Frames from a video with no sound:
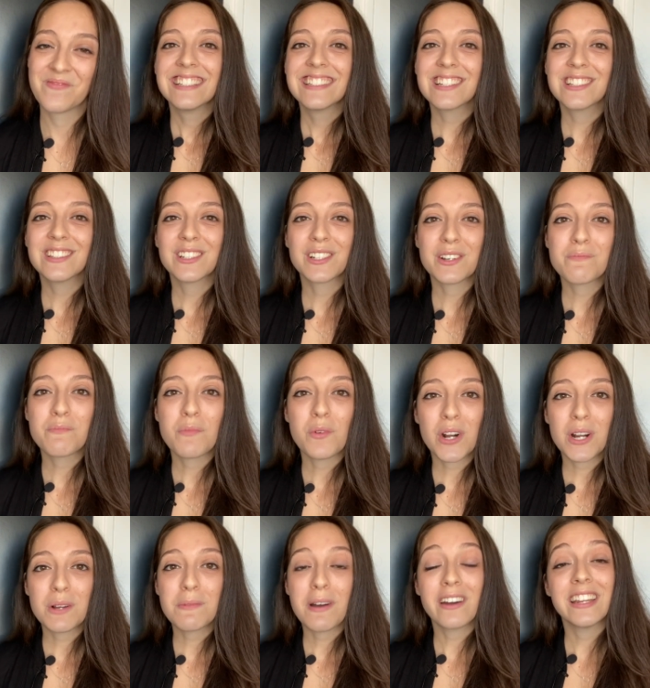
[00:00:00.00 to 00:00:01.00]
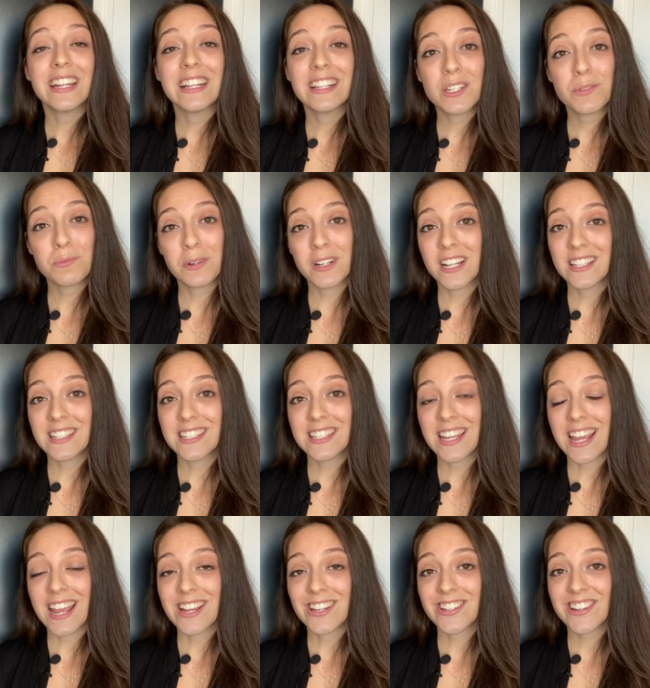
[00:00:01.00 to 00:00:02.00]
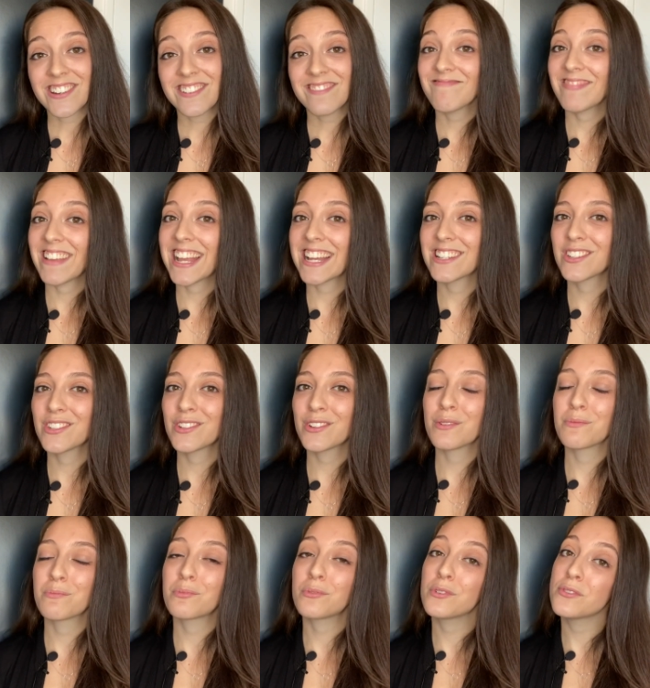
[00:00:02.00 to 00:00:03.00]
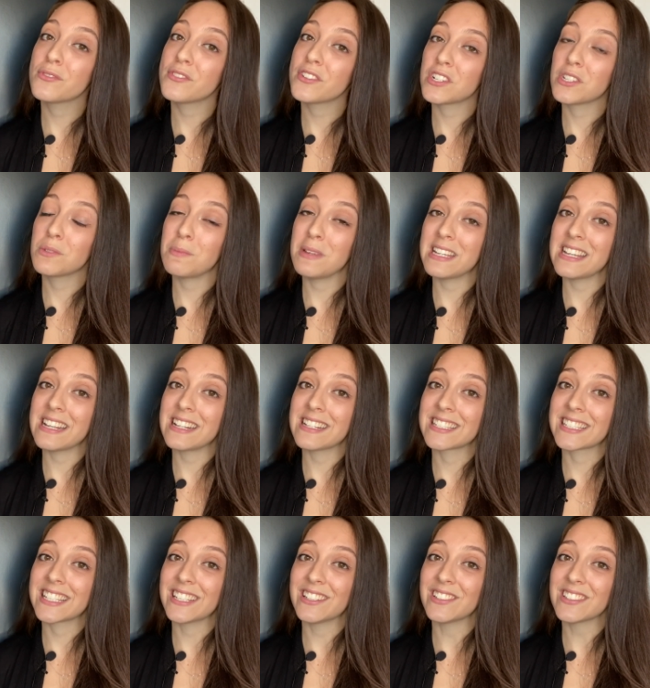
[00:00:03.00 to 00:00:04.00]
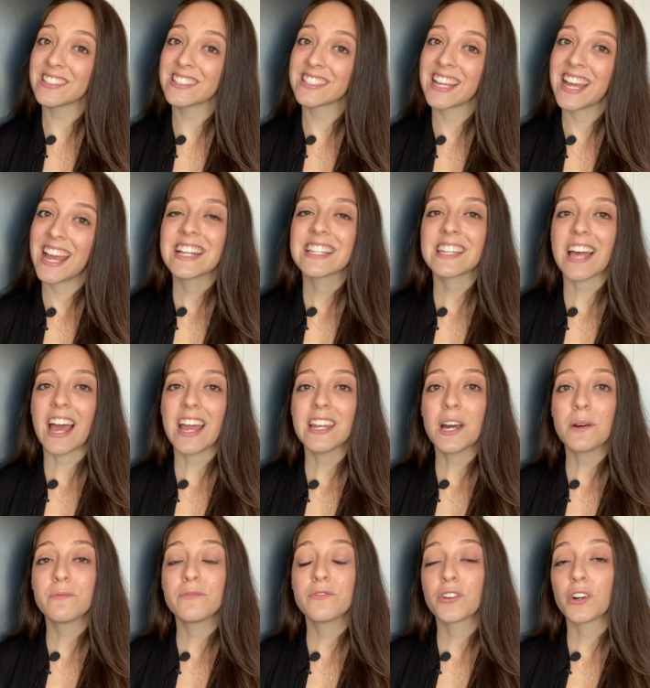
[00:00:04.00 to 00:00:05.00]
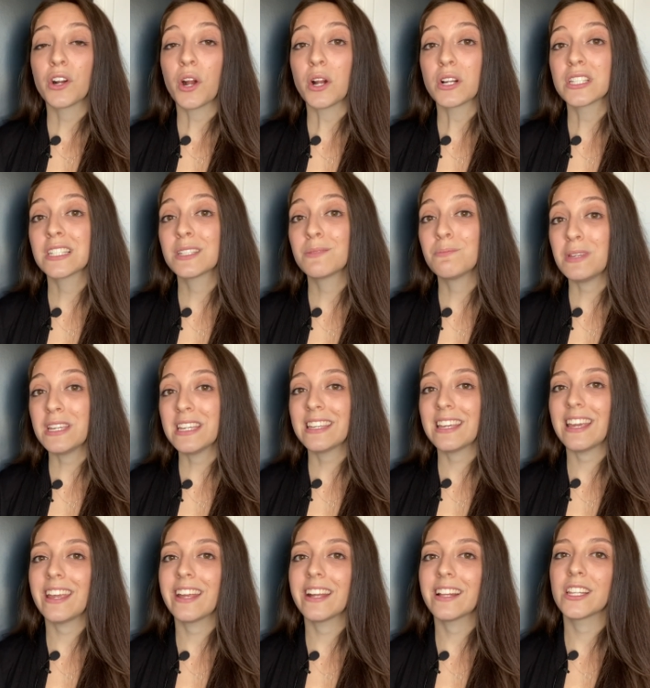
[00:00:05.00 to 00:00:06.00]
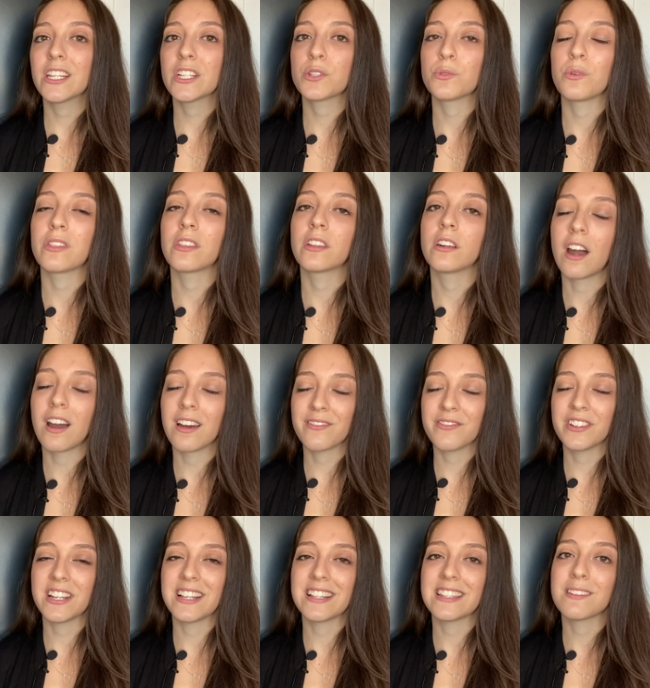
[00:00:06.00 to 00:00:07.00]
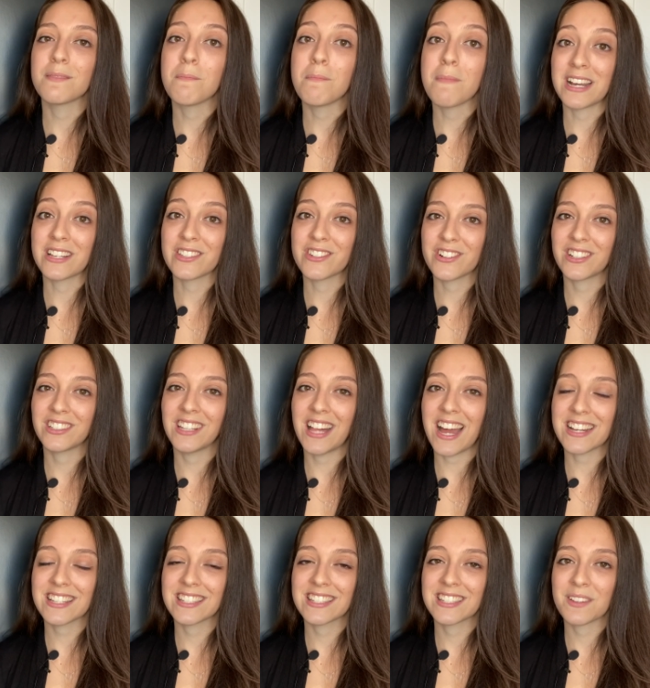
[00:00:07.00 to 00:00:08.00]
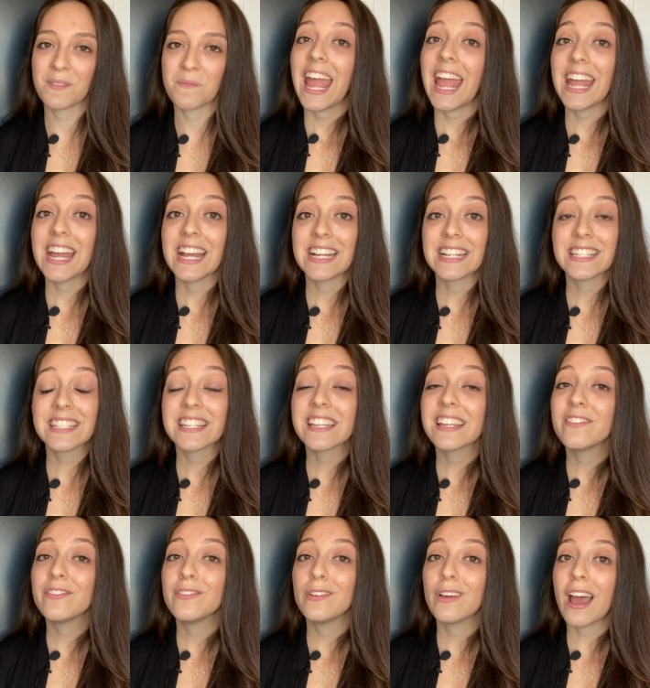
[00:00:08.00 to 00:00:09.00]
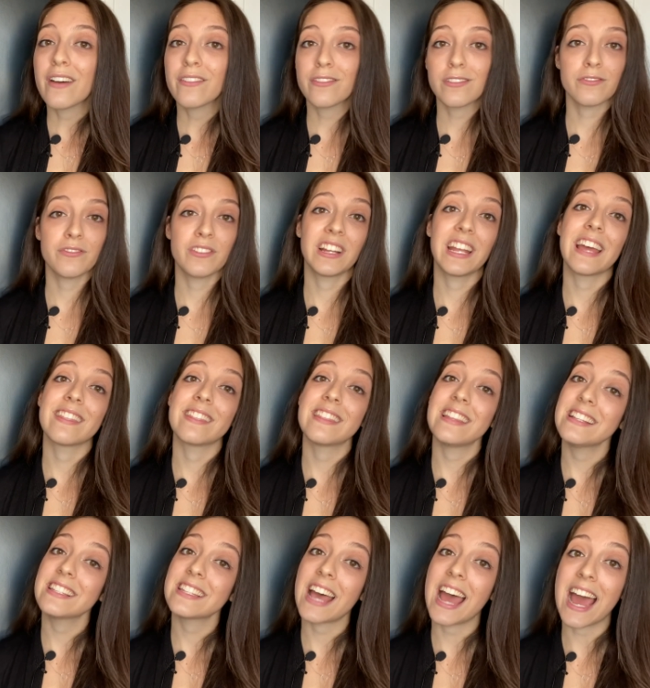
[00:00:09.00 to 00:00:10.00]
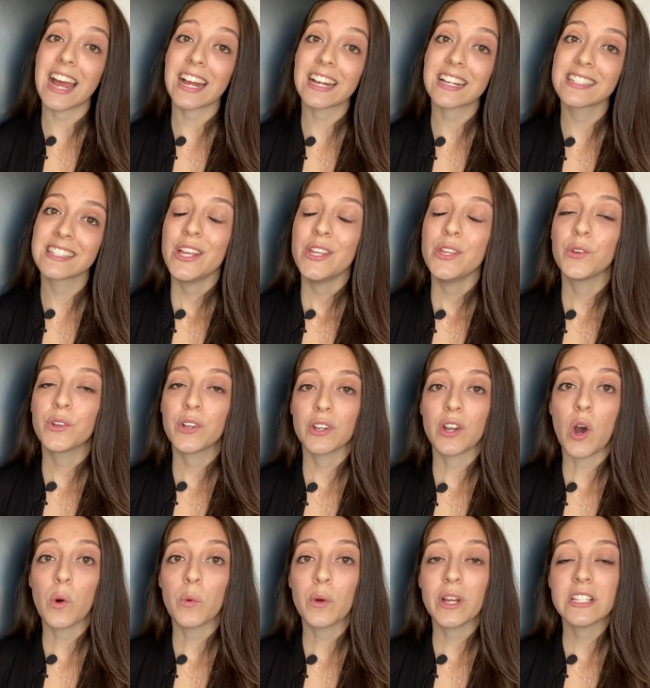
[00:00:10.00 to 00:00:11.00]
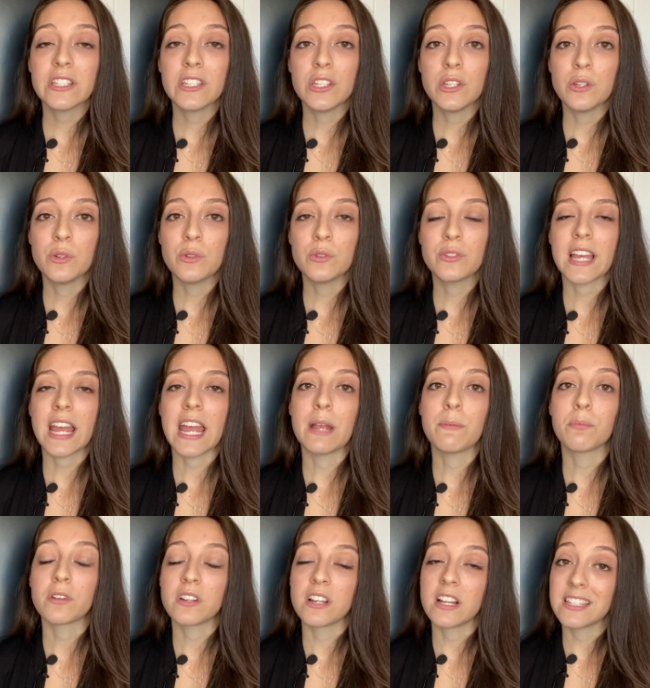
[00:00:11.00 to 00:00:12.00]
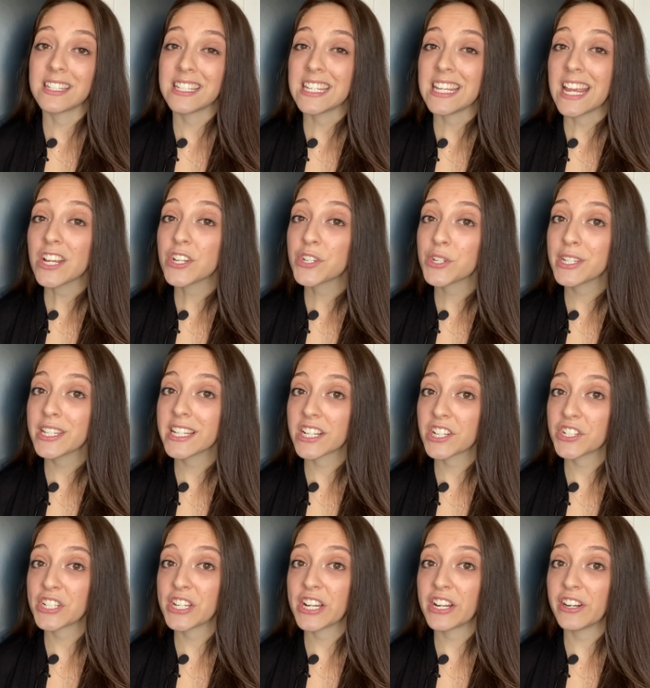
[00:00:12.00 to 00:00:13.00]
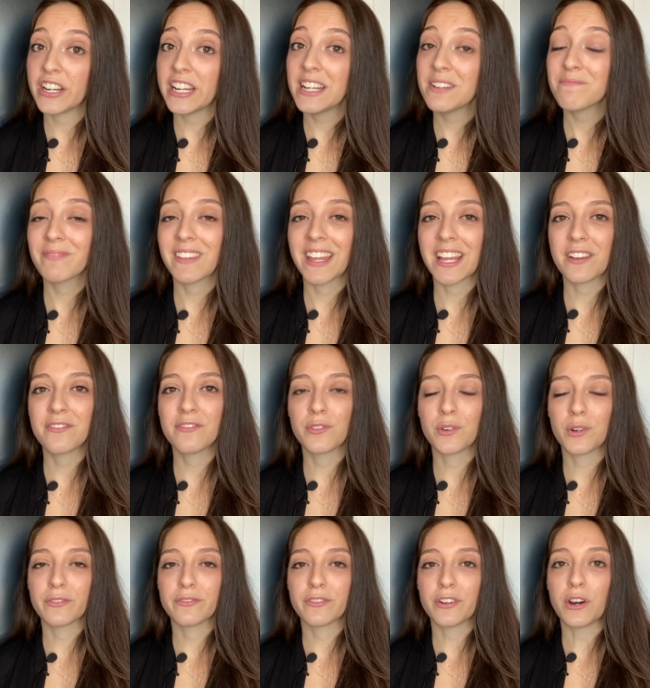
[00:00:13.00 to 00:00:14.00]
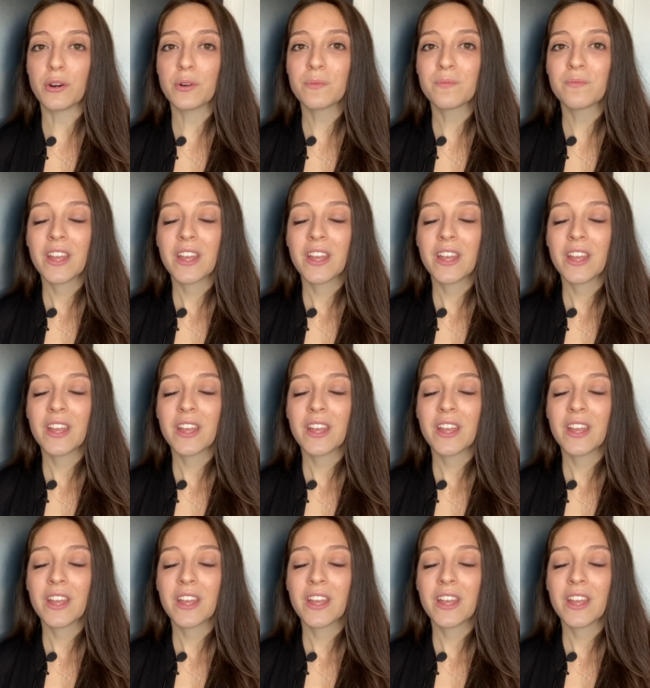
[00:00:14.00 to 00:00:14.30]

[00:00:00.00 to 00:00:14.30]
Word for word: To learn more about English pronunciation and to improve your speaking skills, sign up for our Speak English with Confidence Masterclass. And if you ever forget these hacks, you can always use a pronunciation dictionary like Forvo